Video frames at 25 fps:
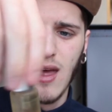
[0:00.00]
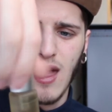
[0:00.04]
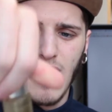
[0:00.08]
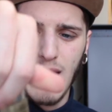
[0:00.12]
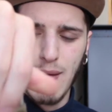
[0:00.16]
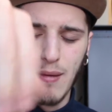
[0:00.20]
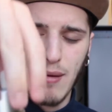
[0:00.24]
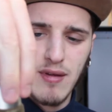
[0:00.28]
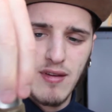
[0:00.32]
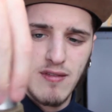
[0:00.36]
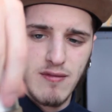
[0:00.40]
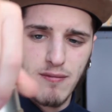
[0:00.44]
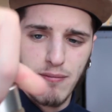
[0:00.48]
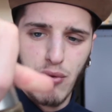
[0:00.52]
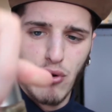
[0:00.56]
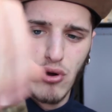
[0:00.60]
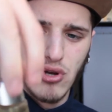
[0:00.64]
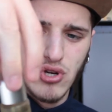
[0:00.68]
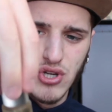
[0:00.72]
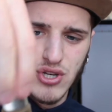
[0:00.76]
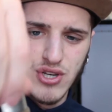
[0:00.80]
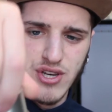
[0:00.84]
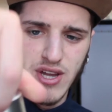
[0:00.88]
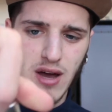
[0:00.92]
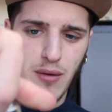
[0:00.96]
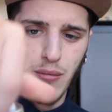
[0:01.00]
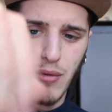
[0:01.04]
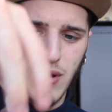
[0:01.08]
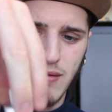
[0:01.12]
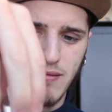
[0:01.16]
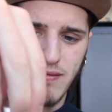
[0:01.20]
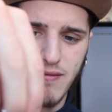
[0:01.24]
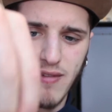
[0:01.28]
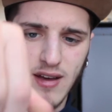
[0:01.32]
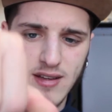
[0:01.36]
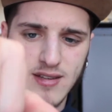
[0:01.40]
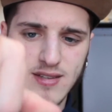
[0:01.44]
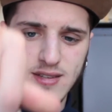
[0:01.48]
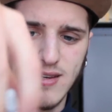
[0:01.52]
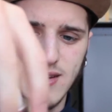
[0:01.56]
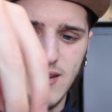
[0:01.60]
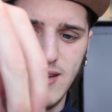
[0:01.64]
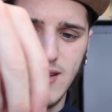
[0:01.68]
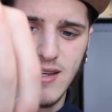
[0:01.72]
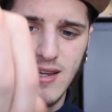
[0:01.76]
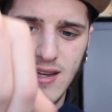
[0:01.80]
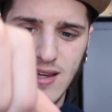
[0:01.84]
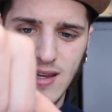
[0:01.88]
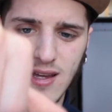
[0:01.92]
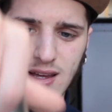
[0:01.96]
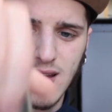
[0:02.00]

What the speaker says: I'm even pushing down when I'm fastening it.